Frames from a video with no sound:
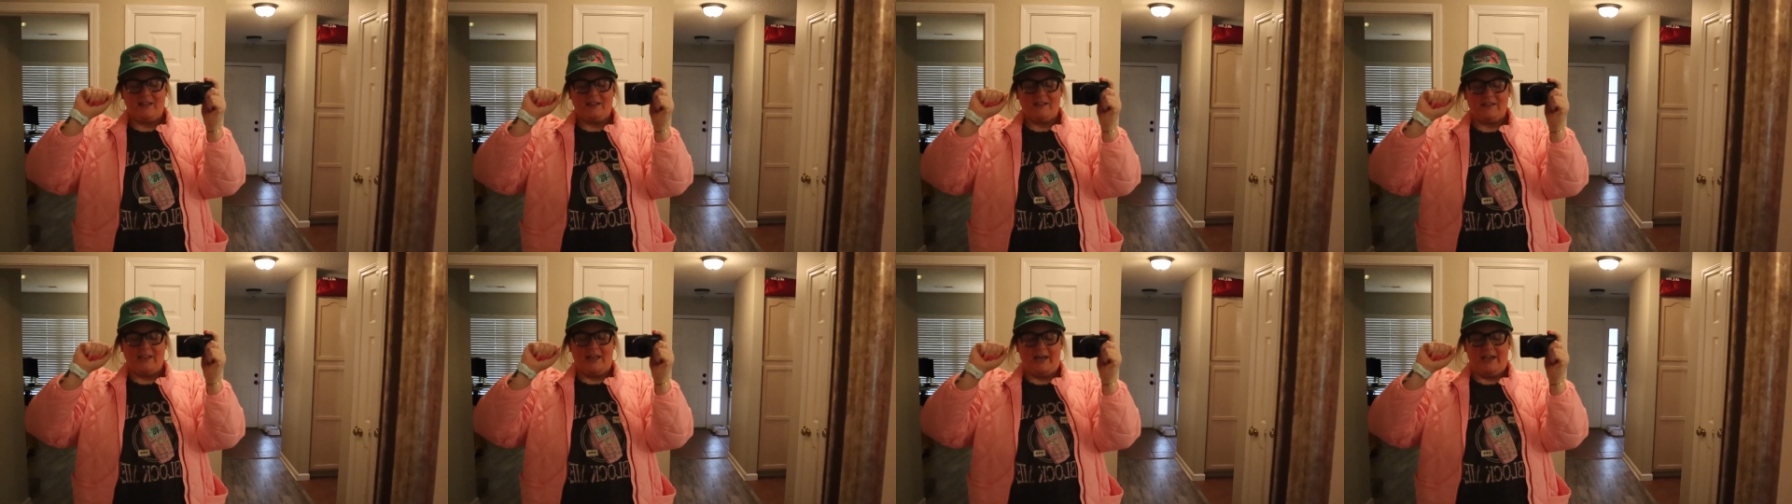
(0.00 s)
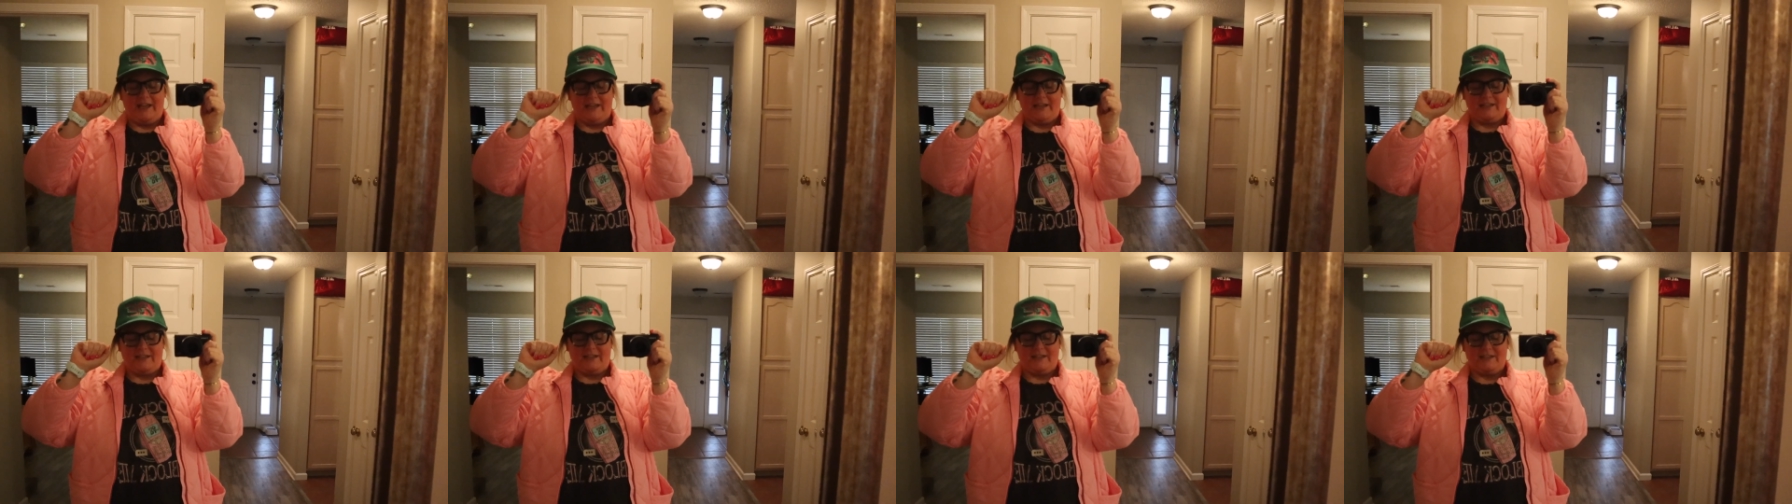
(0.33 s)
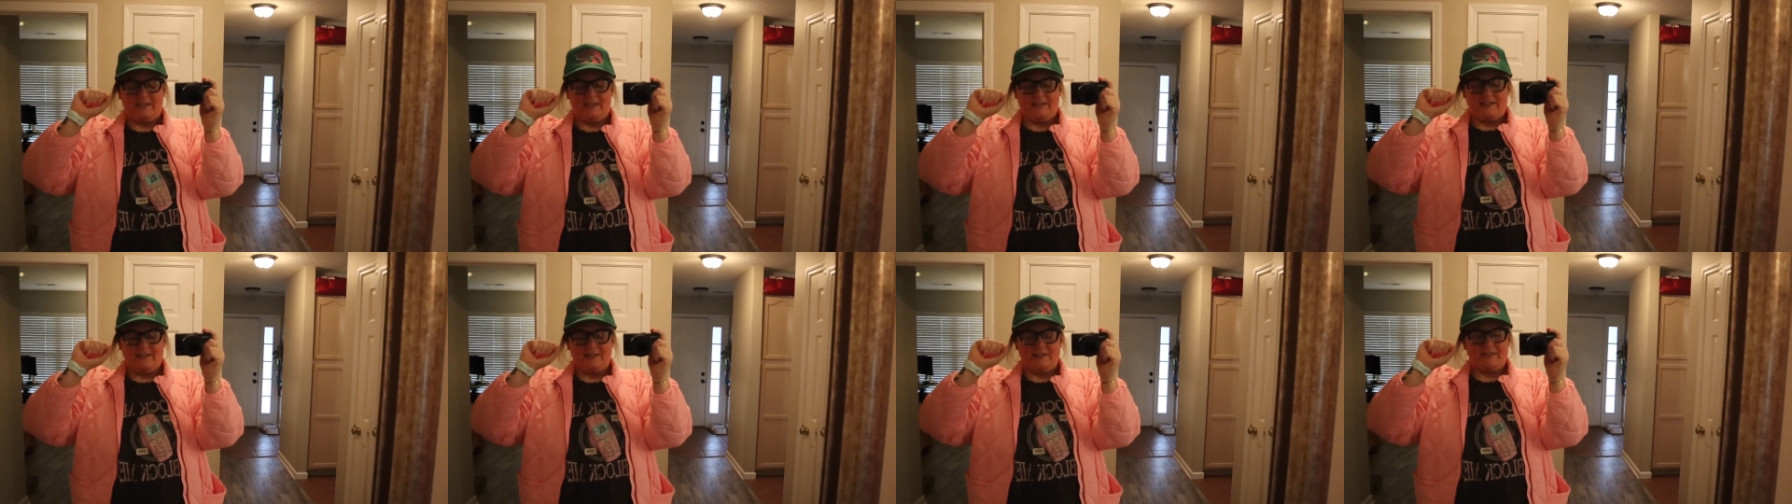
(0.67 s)
Like,
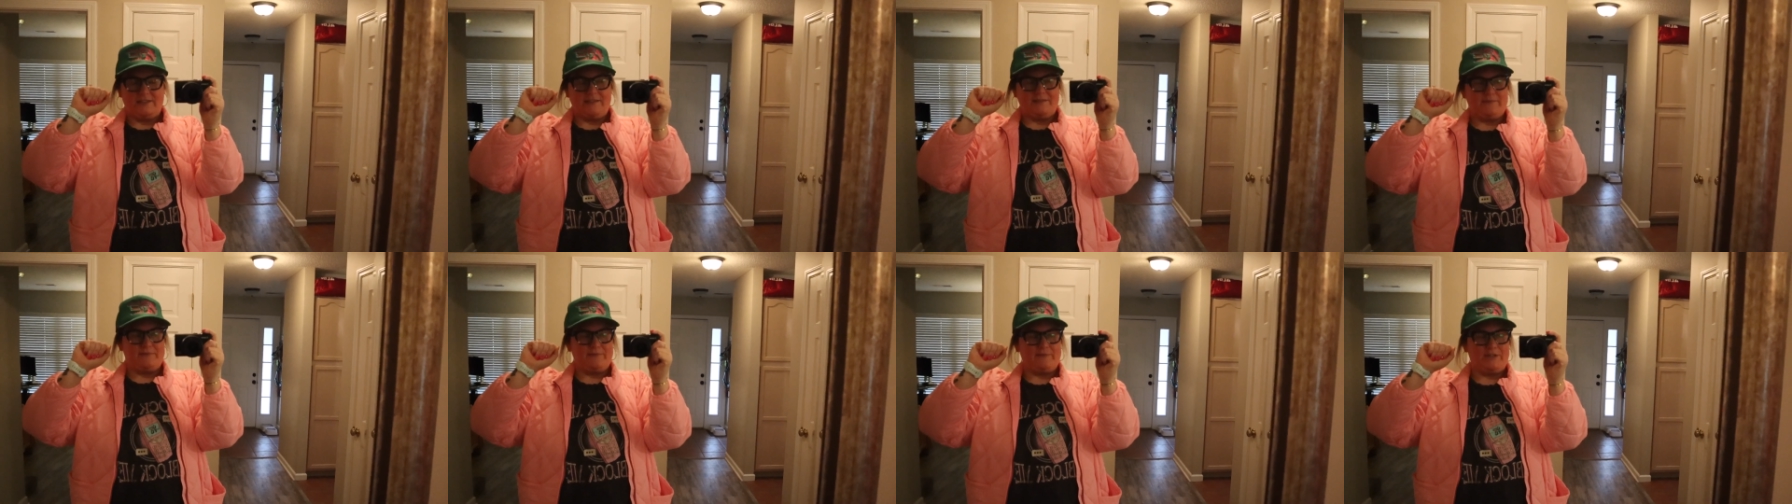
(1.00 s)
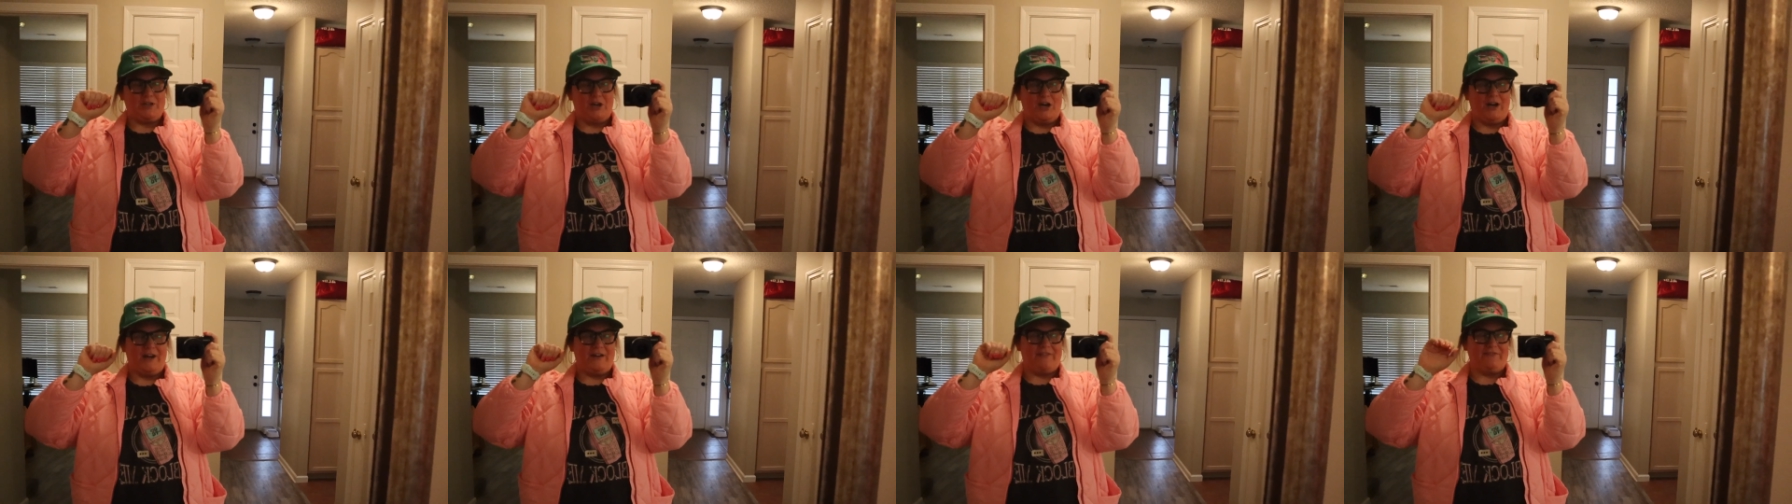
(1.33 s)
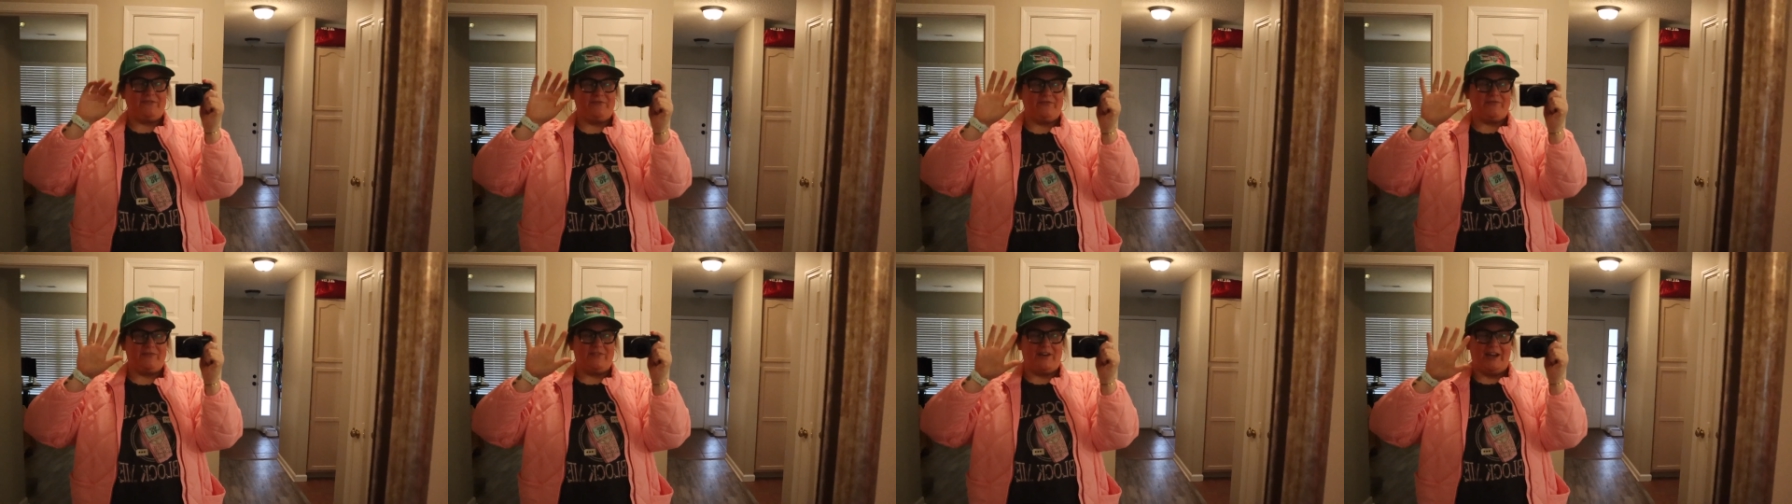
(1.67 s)
y'all
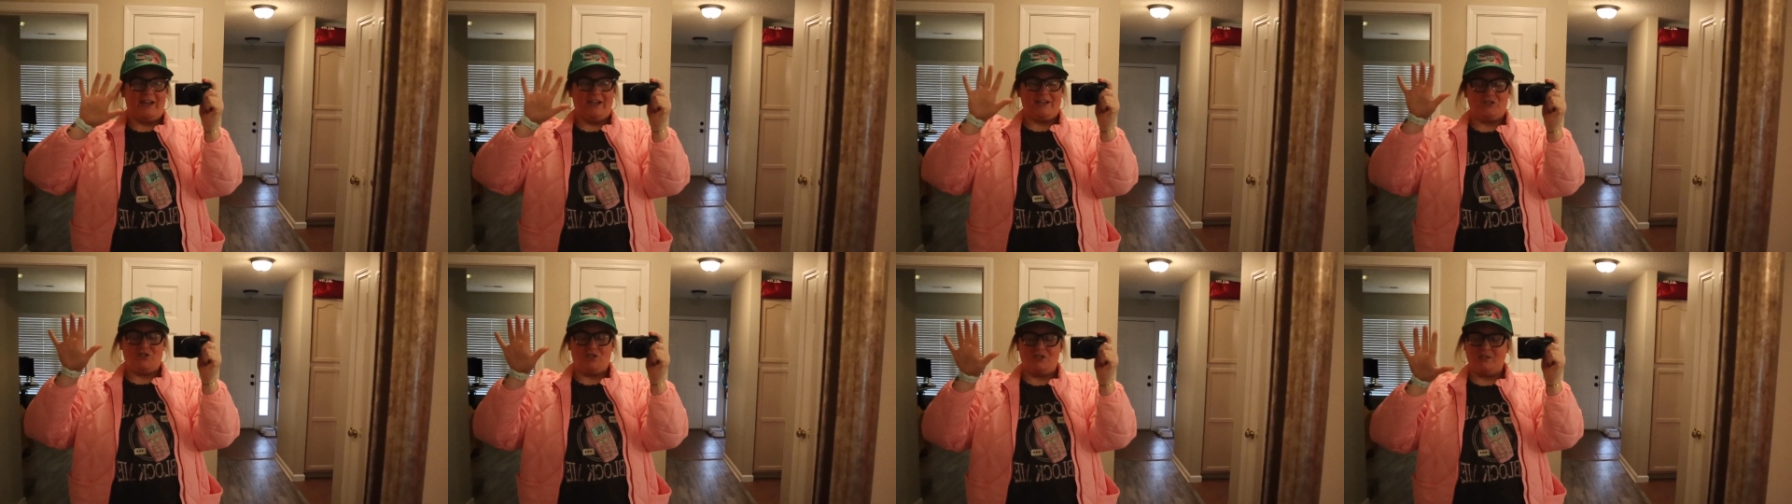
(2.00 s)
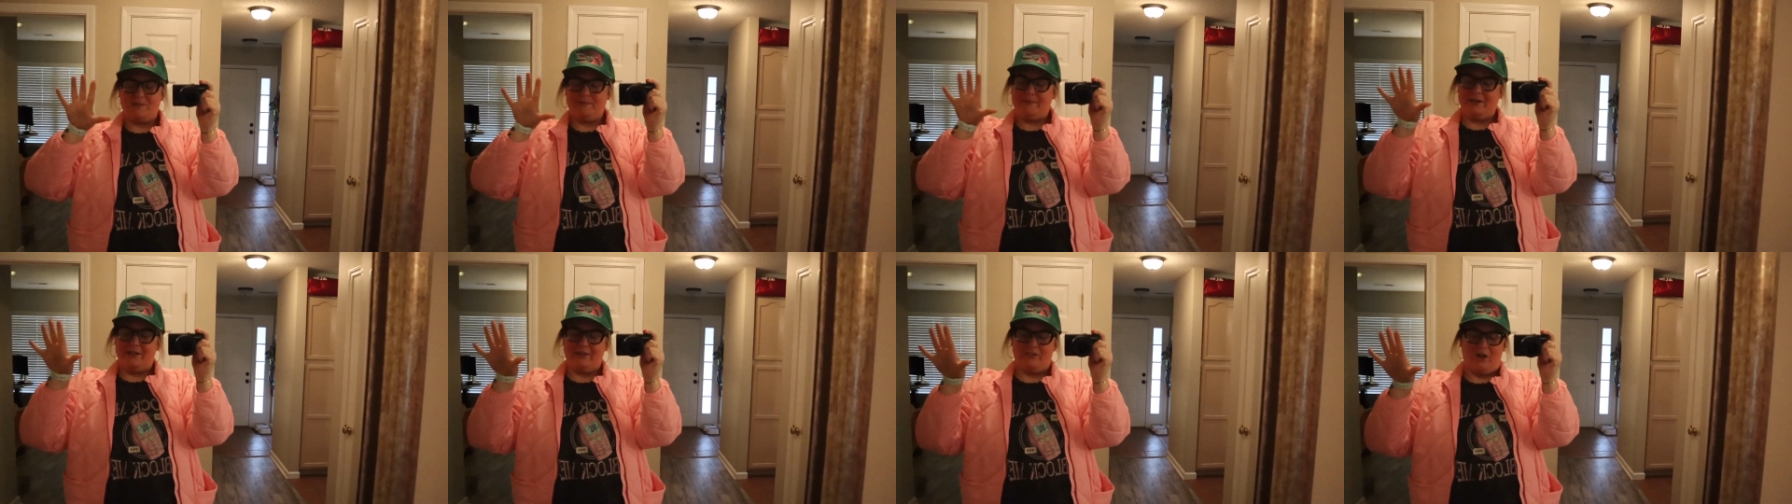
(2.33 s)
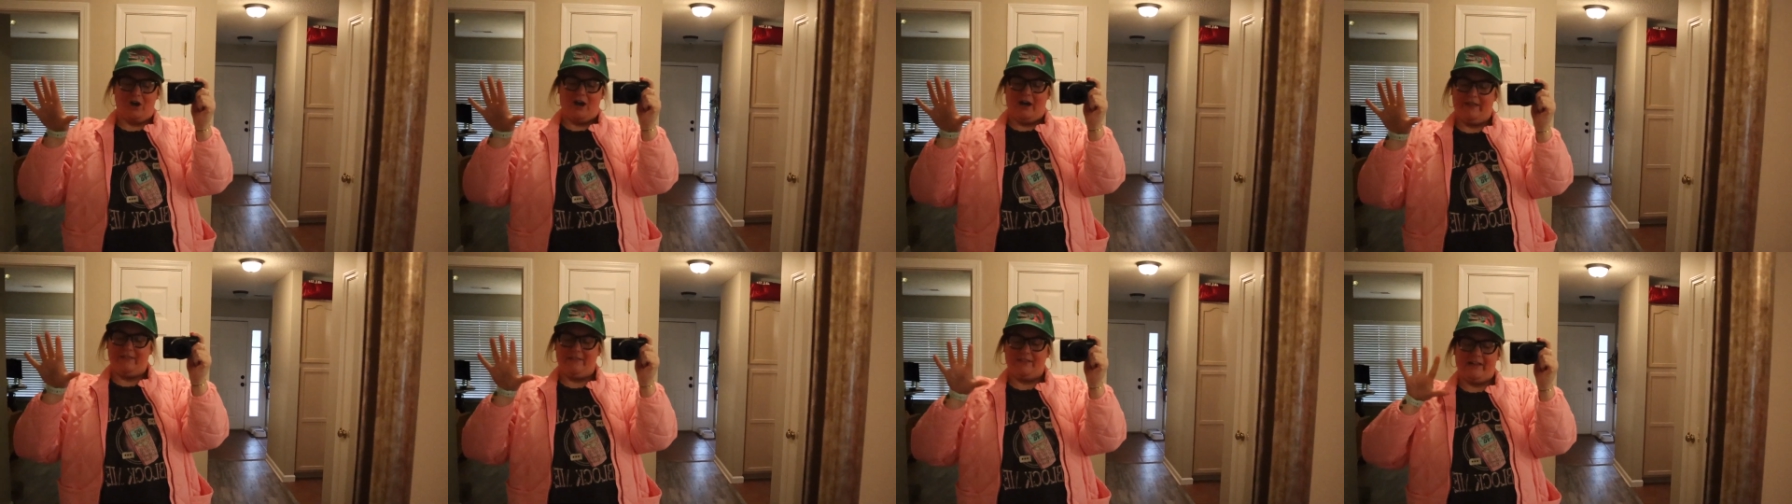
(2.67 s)
have, it's just been a lot.